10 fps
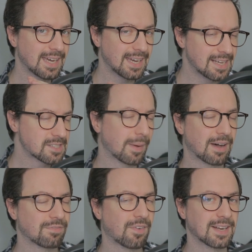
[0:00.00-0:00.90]
it is
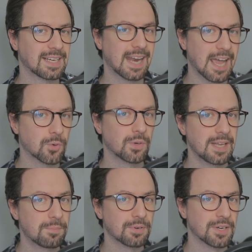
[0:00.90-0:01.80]
about finding an
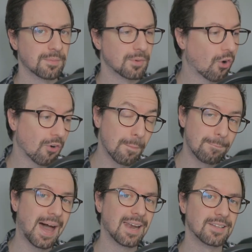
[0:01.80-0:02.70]
equilibrium or a
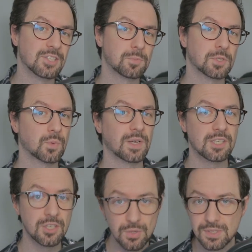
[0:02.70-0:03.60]
balance
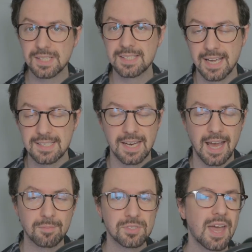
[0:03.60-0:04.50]
between using dating
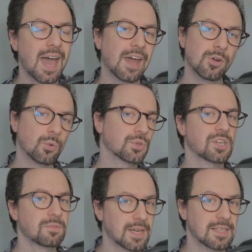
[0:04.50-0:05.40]
apps and
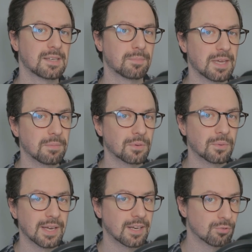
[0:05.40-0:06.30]
also meeting
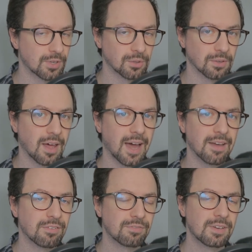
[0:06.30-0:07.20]
people in real
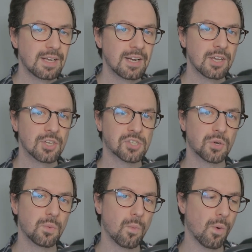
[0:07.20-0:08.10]
life.
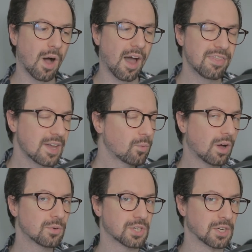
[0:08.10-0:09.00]
So, I think
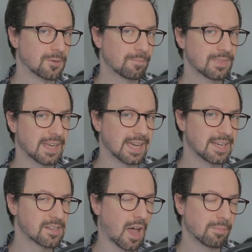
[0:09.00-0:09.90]
what I'll do
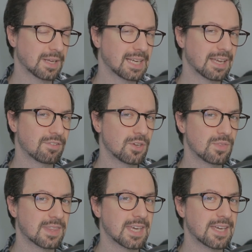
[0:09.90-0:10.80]
is I'm going to give you
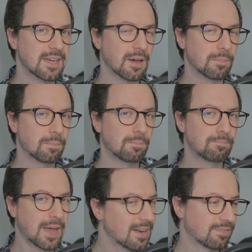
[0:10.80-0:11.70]
the
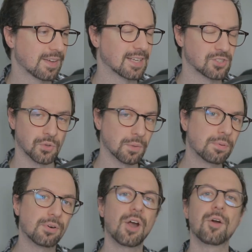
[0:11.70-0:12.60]
benefits or the
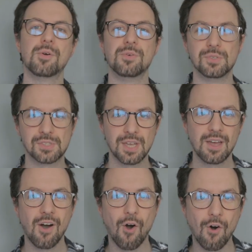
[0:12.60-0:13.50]
pros
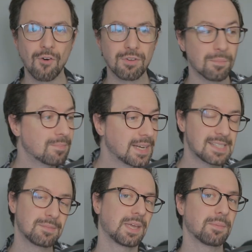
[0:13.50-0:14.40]
of
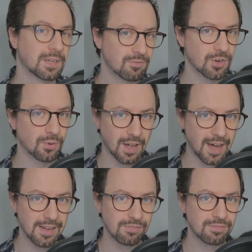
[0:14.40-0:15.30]
meeting people in real
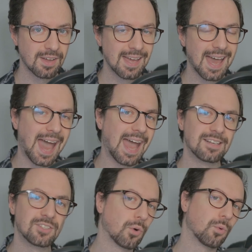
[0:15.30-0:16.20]
life
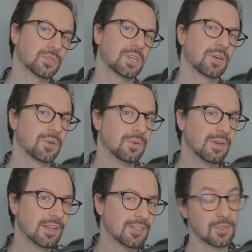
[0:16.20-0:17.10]
and also
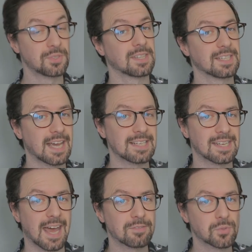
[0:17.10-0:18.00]
using the
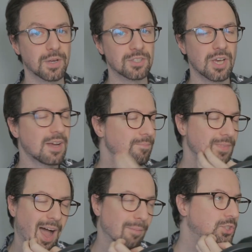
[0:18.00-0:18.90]
dating apps, which
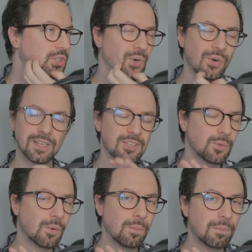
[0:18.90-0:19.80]
I'm sure
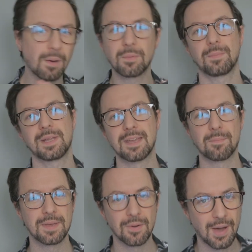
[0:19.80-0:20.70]
you will probably
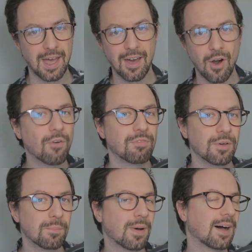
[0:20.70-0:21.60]
be aware of
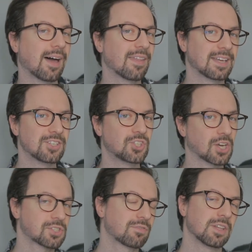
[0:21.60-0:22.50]
them, but I think
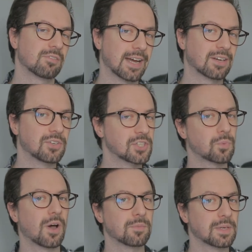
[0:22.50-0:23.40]
just for the record,
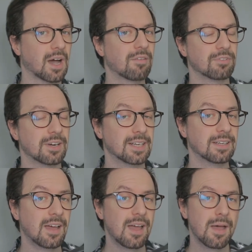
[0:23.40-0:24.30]
it's worth me
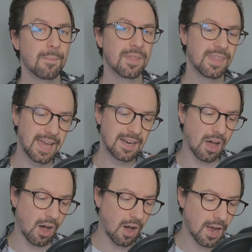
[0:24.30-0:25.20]
covering. But then
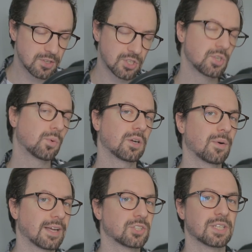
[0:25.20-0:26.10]
I do want
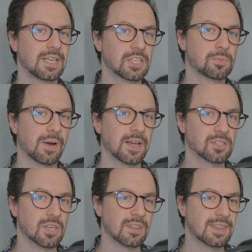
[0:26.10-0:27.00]
to actually
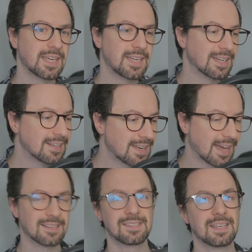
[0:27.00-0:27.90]
express the
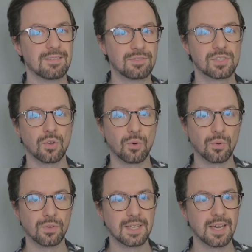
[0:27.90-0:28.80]
negatives
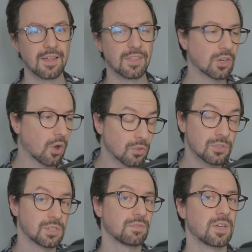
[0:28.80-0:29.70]
or the uh, the
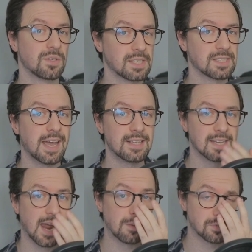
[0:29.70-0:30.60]
cons of using
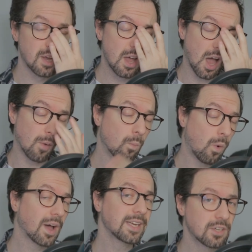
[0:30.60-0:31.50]
dating apps and
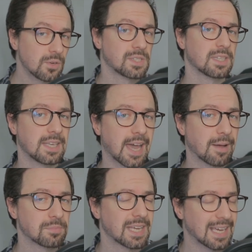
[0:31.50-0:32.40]
why using the
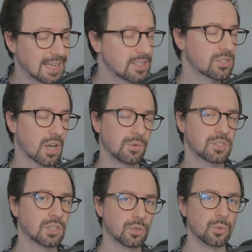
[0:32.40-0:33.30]
apps is going
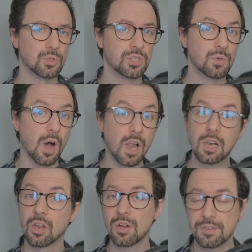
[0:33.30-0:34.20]
to cause you a
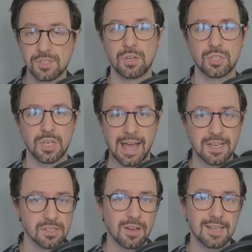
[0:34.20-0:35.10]
lot of social
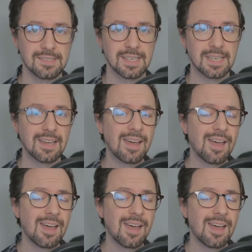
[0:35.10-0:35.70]
anxiety